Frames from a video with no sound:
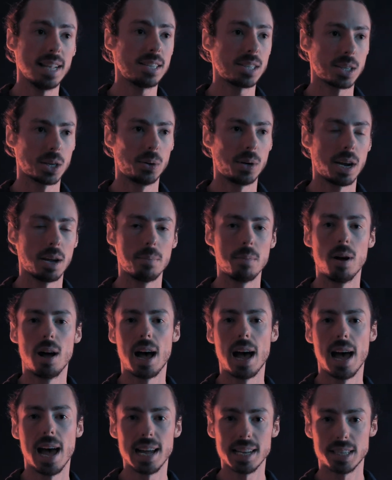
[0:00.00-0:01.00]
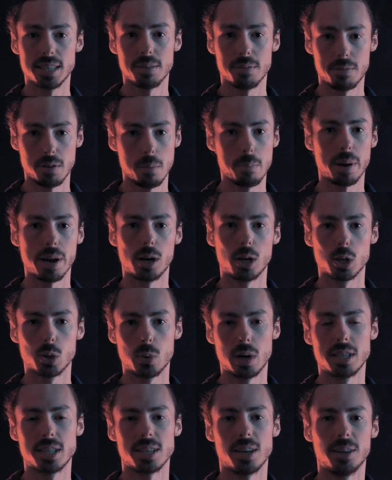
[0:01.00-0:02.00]
Instagram @Vampire
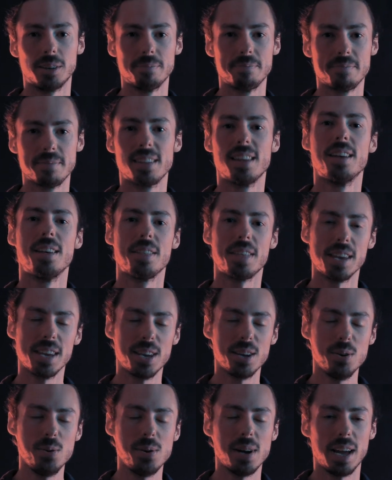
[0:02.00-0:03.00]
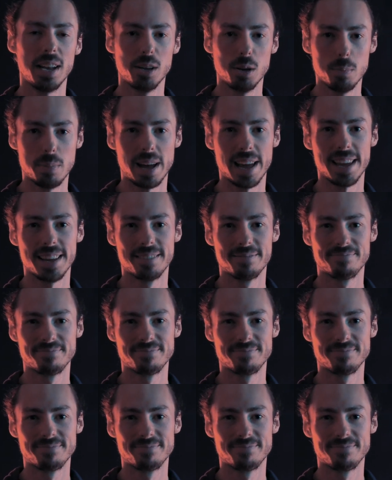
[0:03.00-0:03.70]
Swansong. Thank you and goodbye.